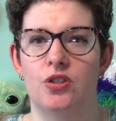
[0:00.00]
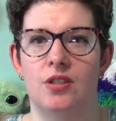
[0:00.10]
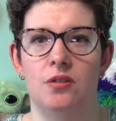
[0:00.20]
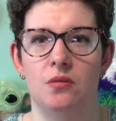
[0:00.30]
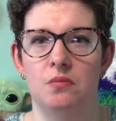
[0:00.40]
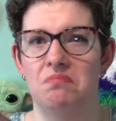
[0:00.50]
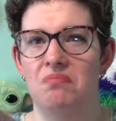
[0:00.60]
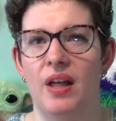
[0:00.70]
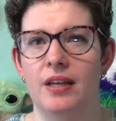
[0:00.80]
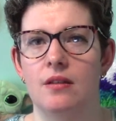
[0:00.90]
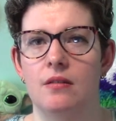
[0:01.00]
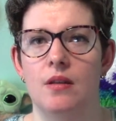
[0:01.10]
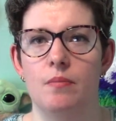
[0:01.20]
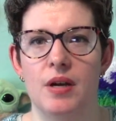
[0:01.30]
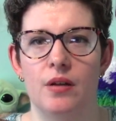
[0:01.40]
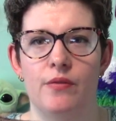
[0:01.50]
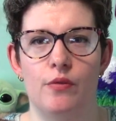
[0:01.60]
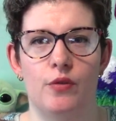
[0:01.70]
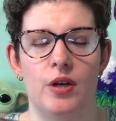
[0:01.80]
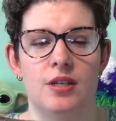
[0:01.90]
to like the middle of the
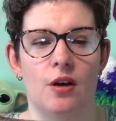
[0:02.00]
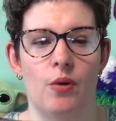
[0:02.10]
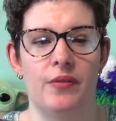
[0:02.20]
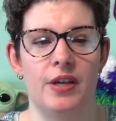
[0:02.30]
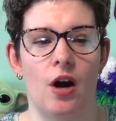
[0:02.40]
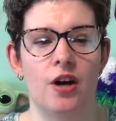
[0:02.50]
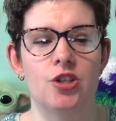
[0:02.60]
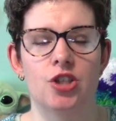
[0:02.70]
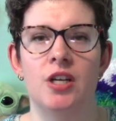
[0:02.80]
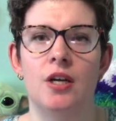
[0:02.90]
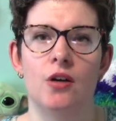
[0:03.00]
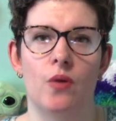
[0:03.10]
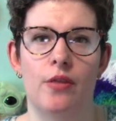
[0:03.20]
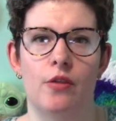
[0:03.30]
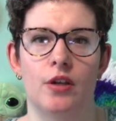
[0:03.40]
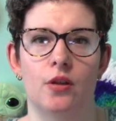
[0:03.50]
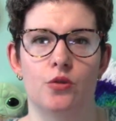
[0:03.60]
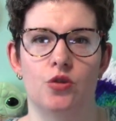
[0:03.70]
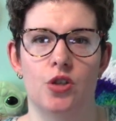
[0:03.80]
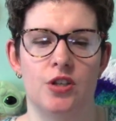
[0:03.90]
foot around the arch rather than
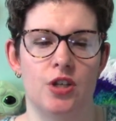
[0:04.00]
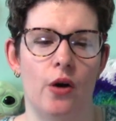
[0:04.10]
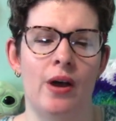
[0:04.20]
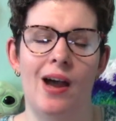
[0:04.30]
closer to the toe.